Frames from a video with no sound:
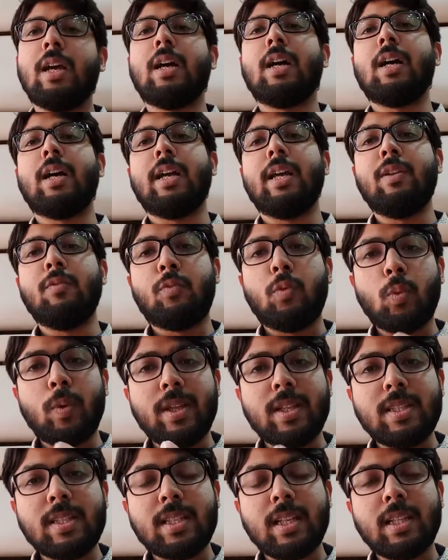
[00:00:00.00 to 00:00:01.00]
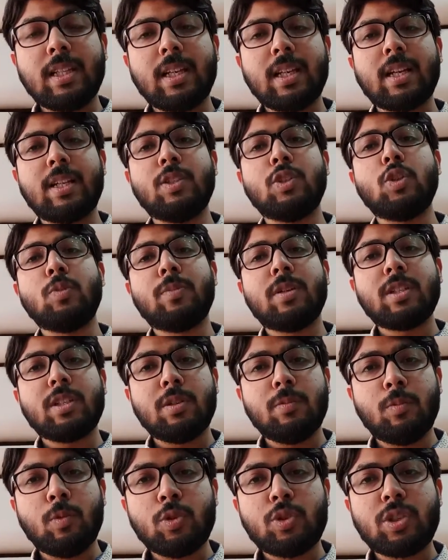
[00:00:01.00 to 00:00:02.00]
influencing the
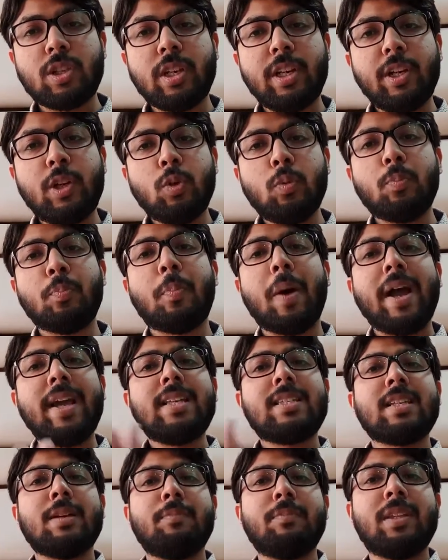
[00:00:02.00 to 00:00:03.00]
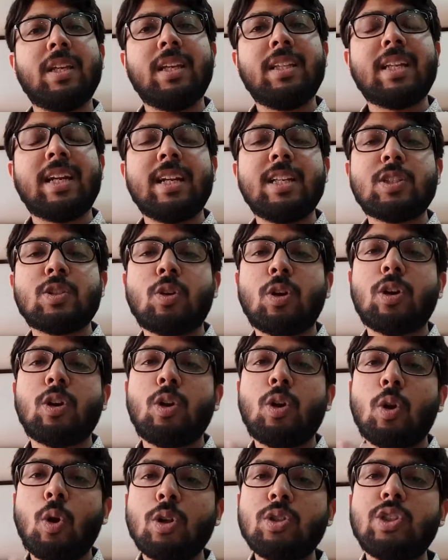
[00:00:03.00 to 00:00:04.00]
consumers emotionally to buy something that is not
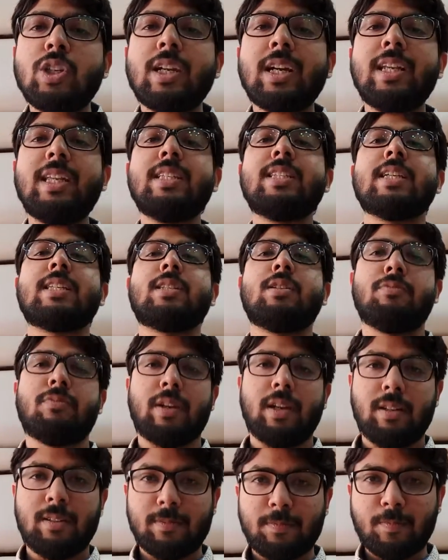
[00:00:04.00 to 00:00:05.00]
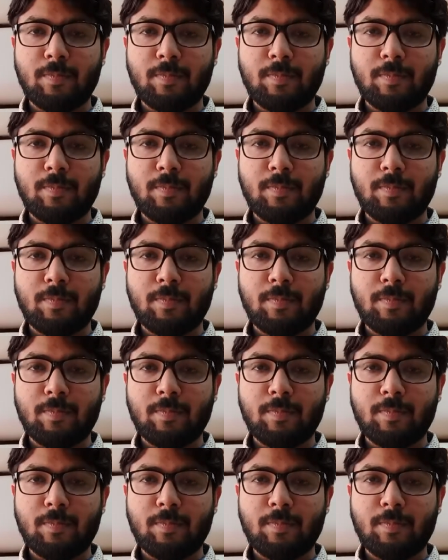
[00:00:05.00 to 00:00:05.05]
logically justified.